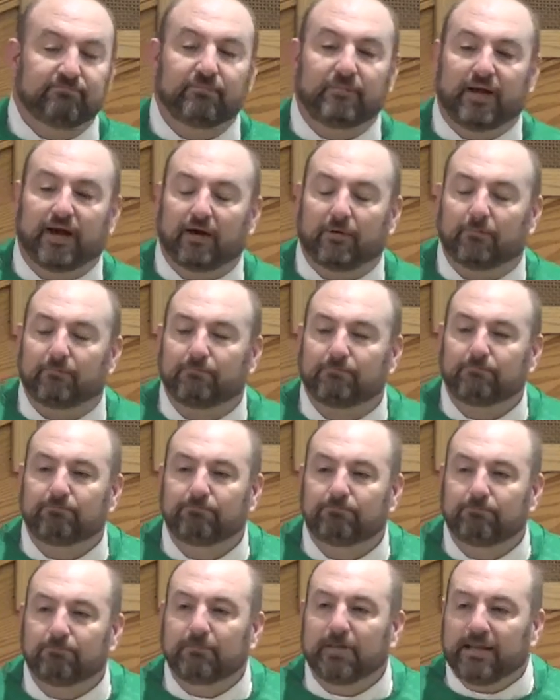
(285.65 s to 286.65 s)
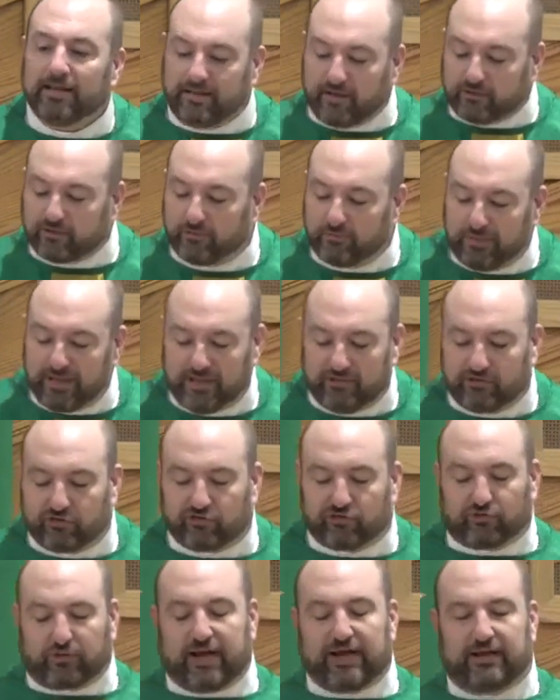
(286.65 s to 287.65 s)
Now, he doesn't mean
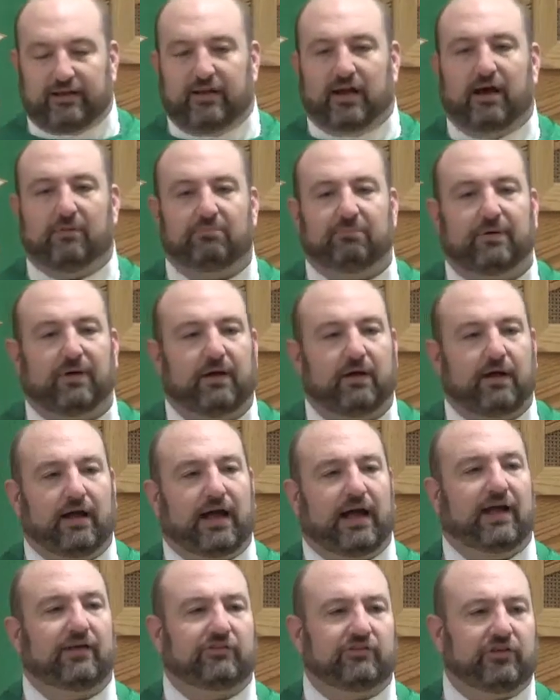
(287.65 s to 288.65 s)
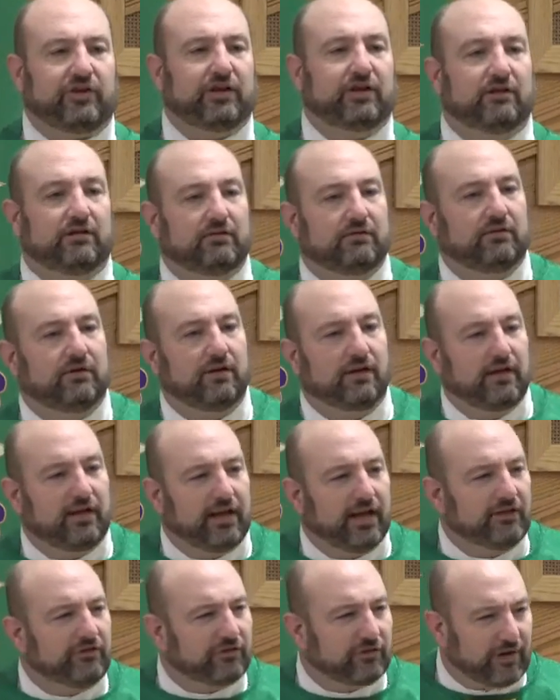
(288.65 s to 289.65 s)
straighten up as in
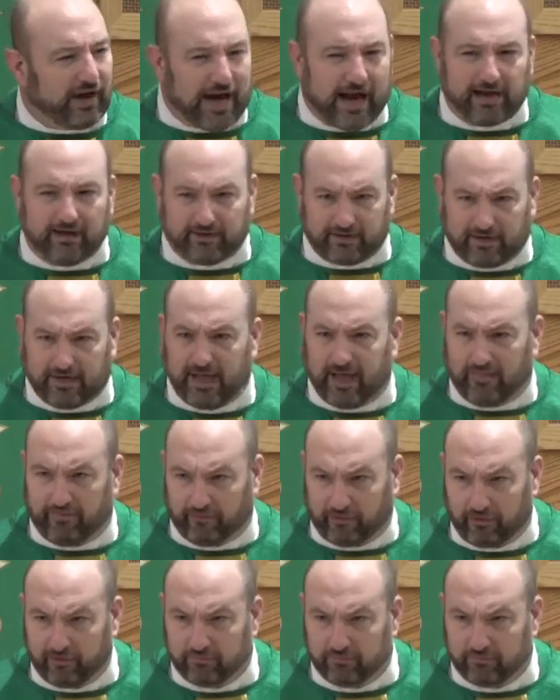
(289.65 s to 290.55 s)
get your act together.